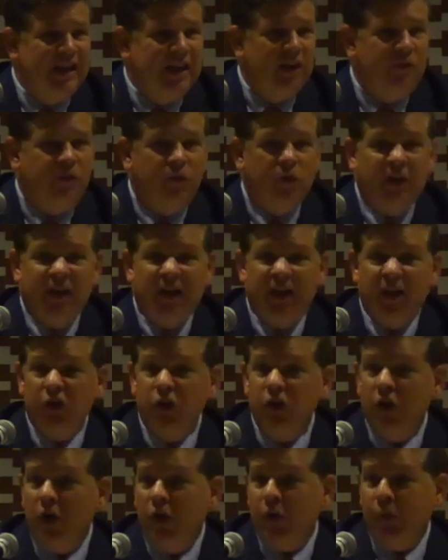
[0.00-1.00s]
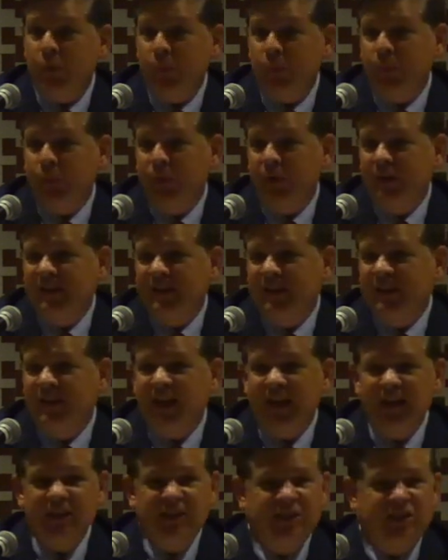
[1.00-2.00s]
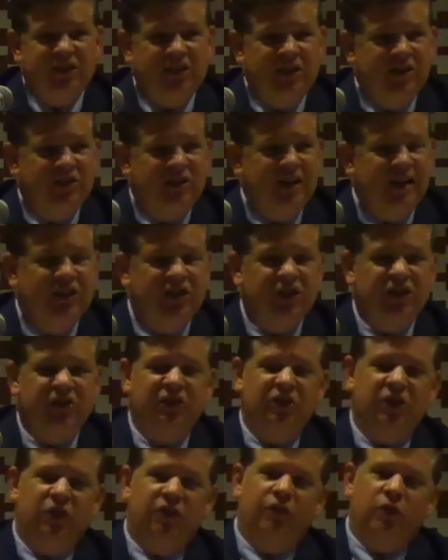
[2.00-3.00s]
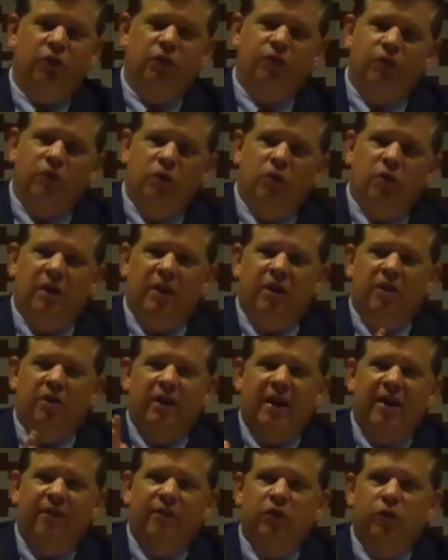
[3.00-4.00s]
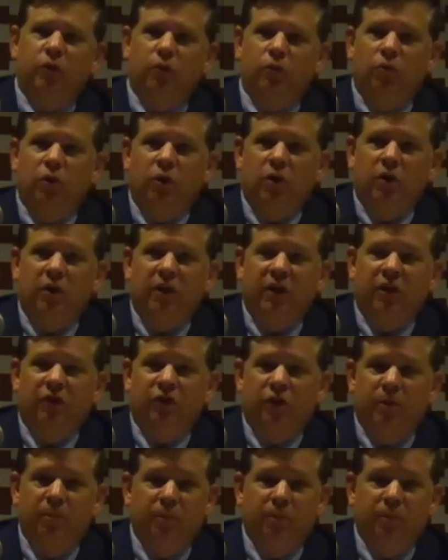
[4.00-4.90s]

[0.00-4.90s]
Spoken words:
if you get a no, it's not just you're having to, there's an